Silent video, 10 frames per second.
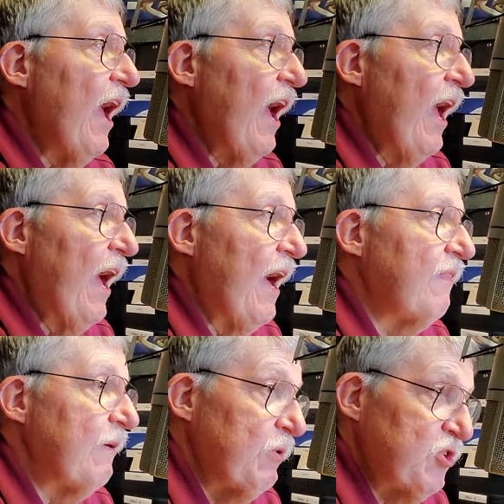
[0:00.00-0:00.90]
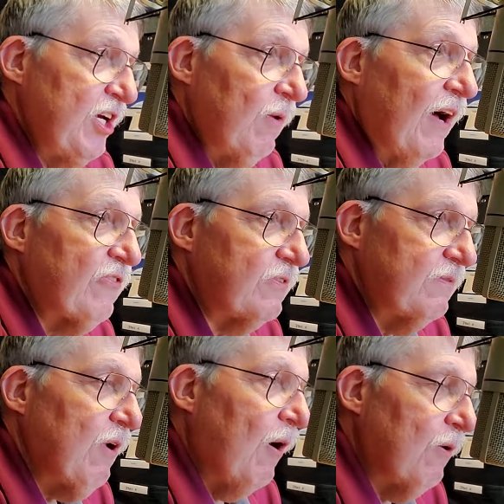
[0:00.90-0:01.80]
and when she lost
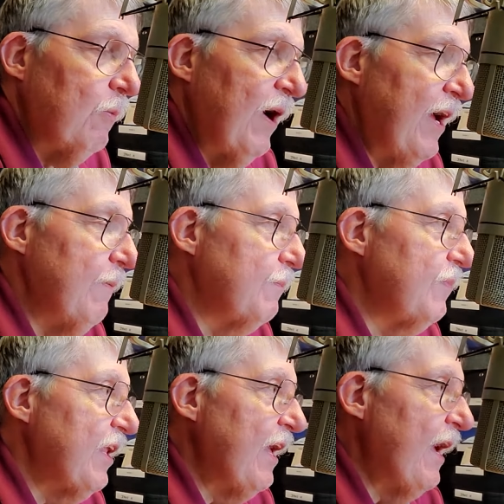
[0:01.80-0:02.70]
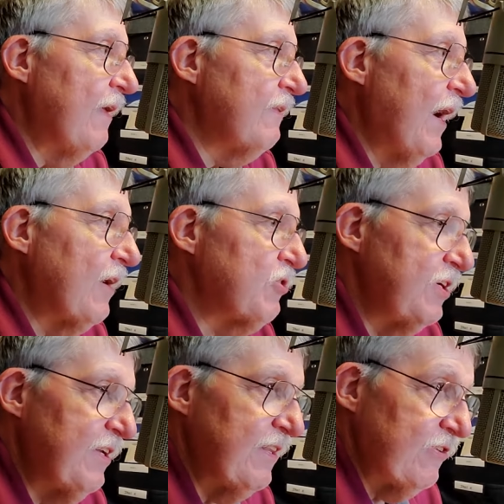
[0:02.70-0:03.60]
all her weight. And she
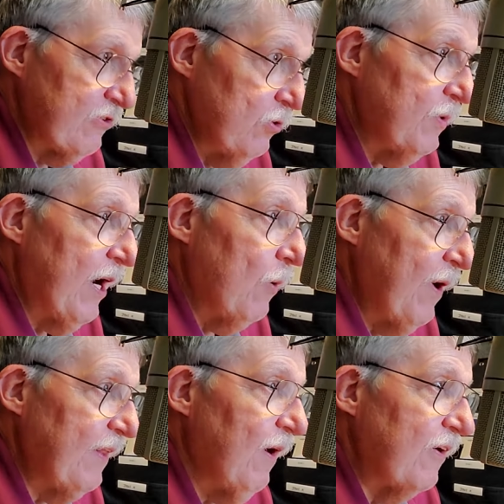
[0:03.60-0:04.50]
did this too without weight loss